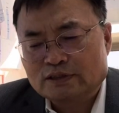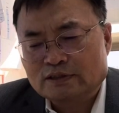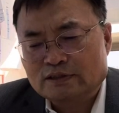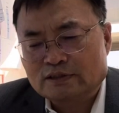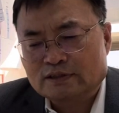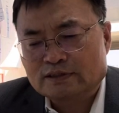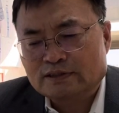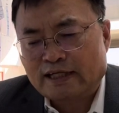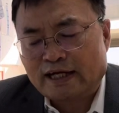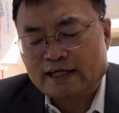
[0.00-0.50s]

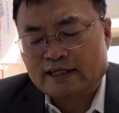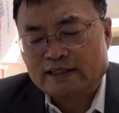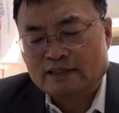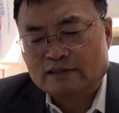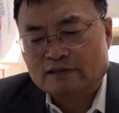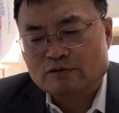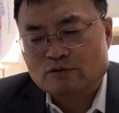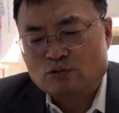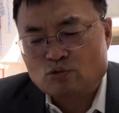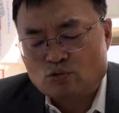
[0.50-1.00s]
the
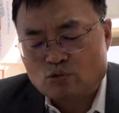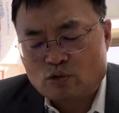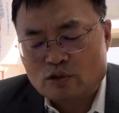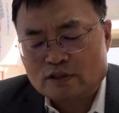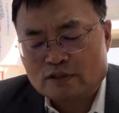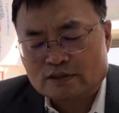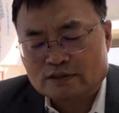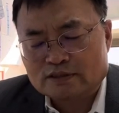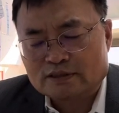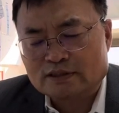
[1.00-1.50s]
target
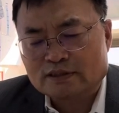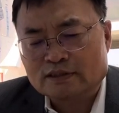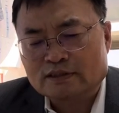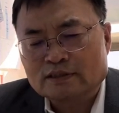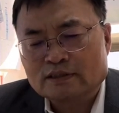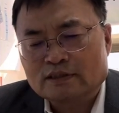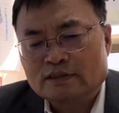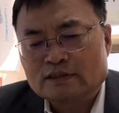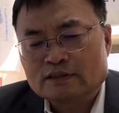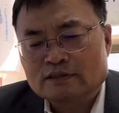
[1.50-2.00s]
workers.
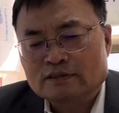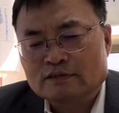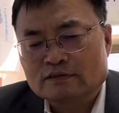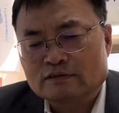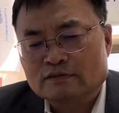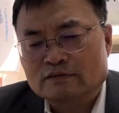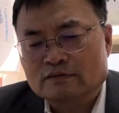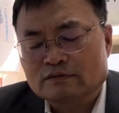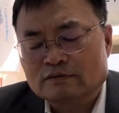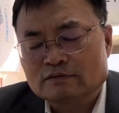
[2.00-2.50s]

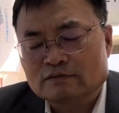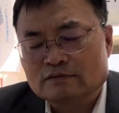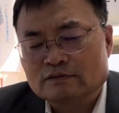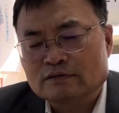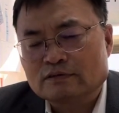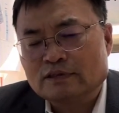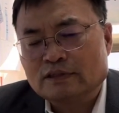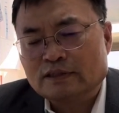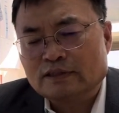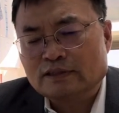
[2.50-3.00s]
So
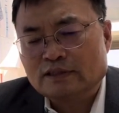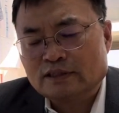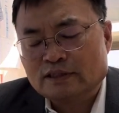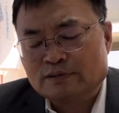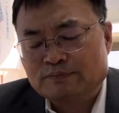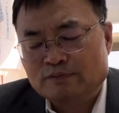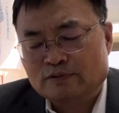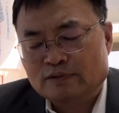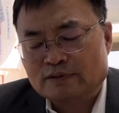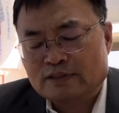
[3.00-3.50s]
in this
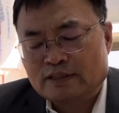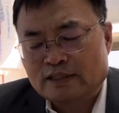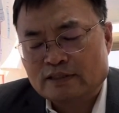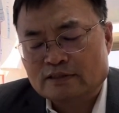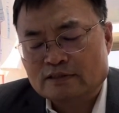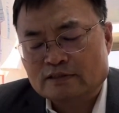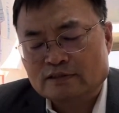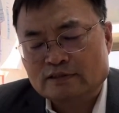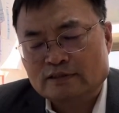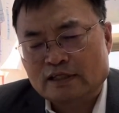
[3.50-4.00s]

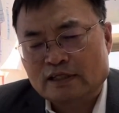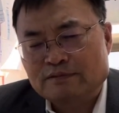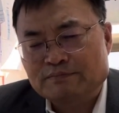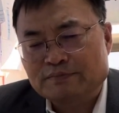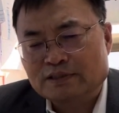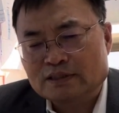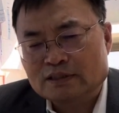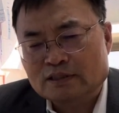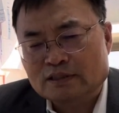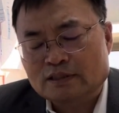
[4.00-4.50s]
process, they
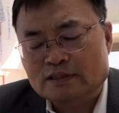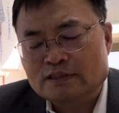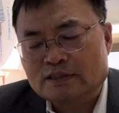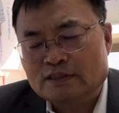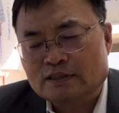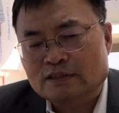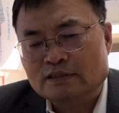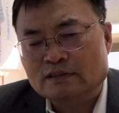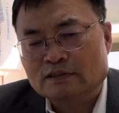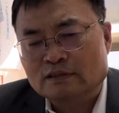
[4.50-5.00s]
must
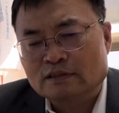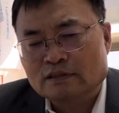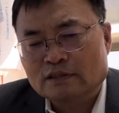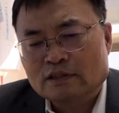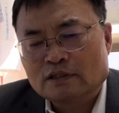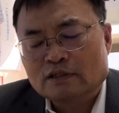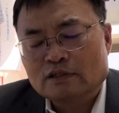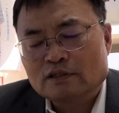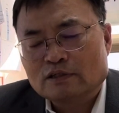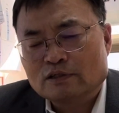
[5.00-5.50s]
consider
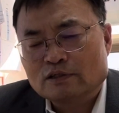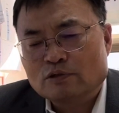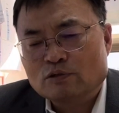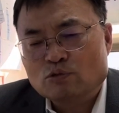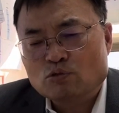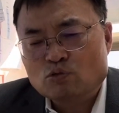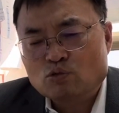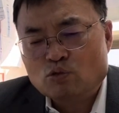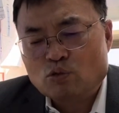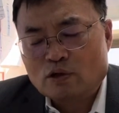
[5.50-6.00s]

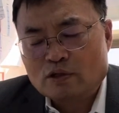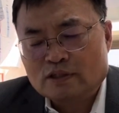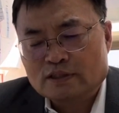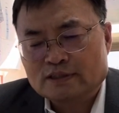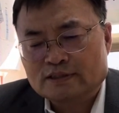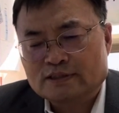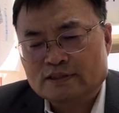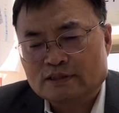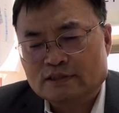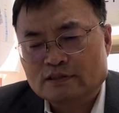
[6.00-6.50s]

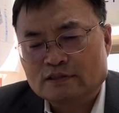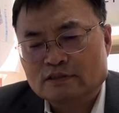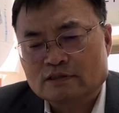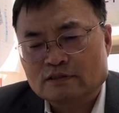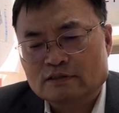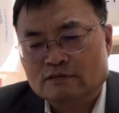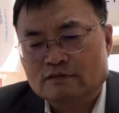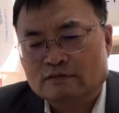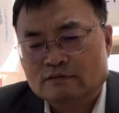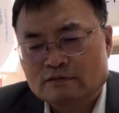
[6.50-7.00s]
workers'
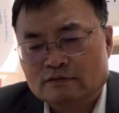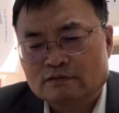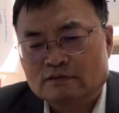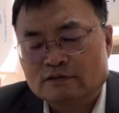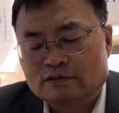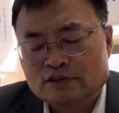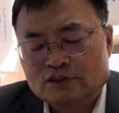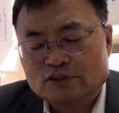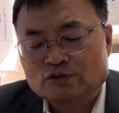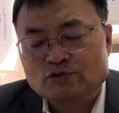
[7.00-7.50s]

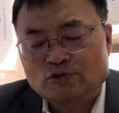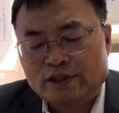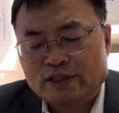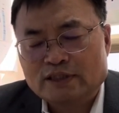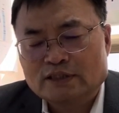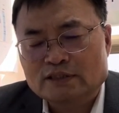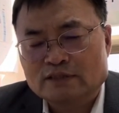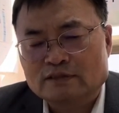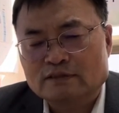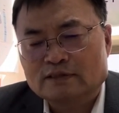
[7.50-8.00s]

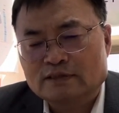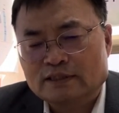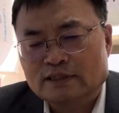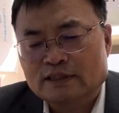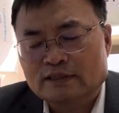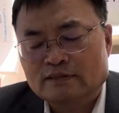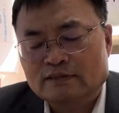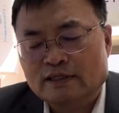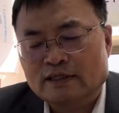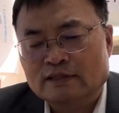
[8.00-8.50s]
situation. Yeah,
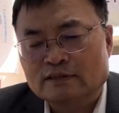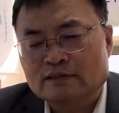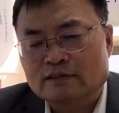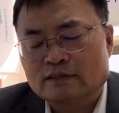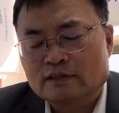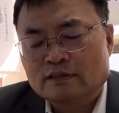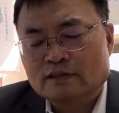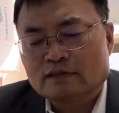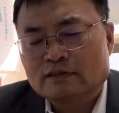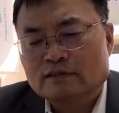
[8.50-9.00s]
then
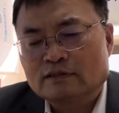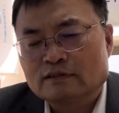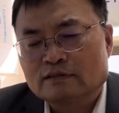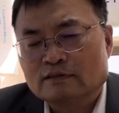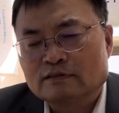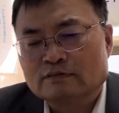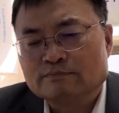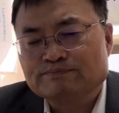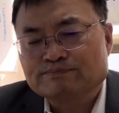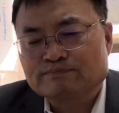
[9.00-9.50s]

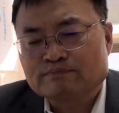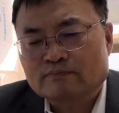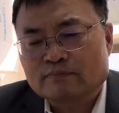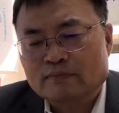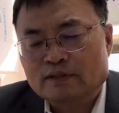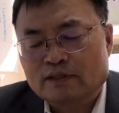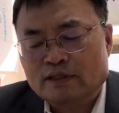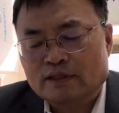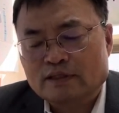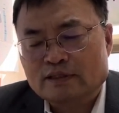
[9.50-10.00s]

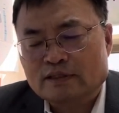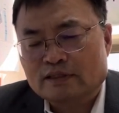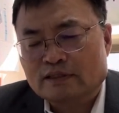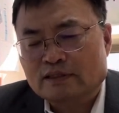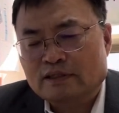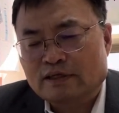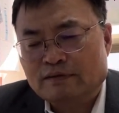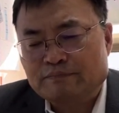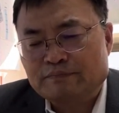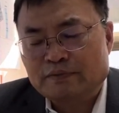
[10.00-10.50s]
it
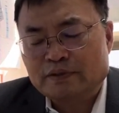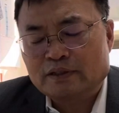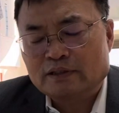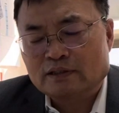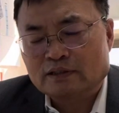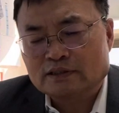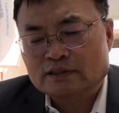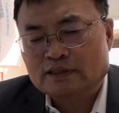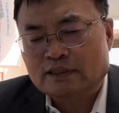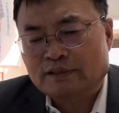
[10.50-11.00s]
can be
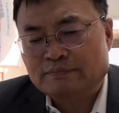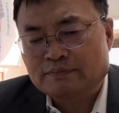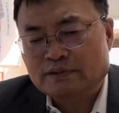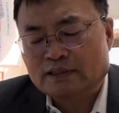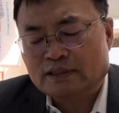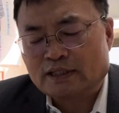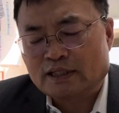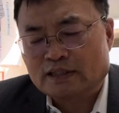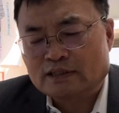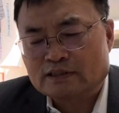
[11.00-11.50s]
accepted
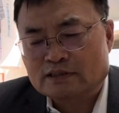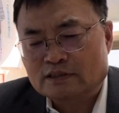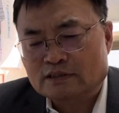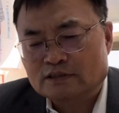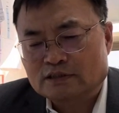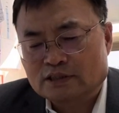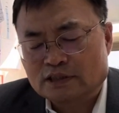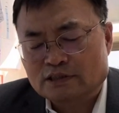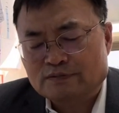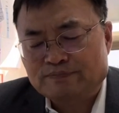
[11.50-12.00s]
as
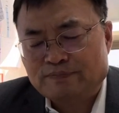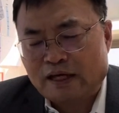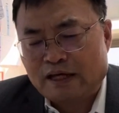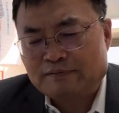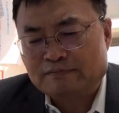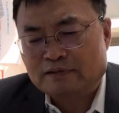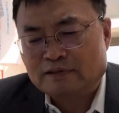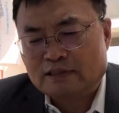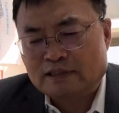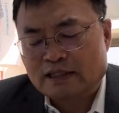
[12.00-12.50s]

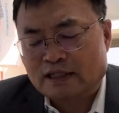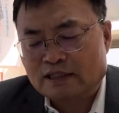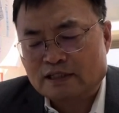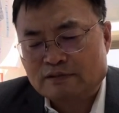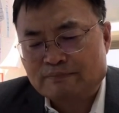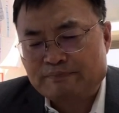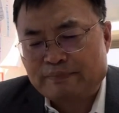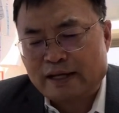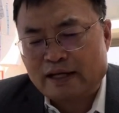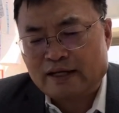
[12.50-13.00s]
justifiable, like a
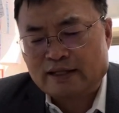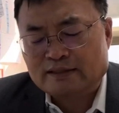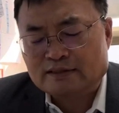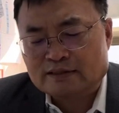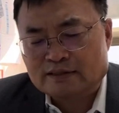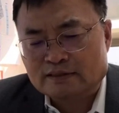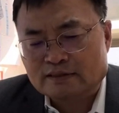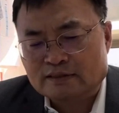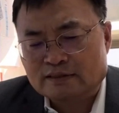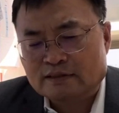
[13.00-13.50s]

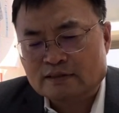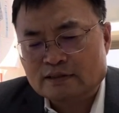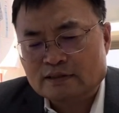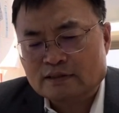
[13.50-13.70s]
balanced the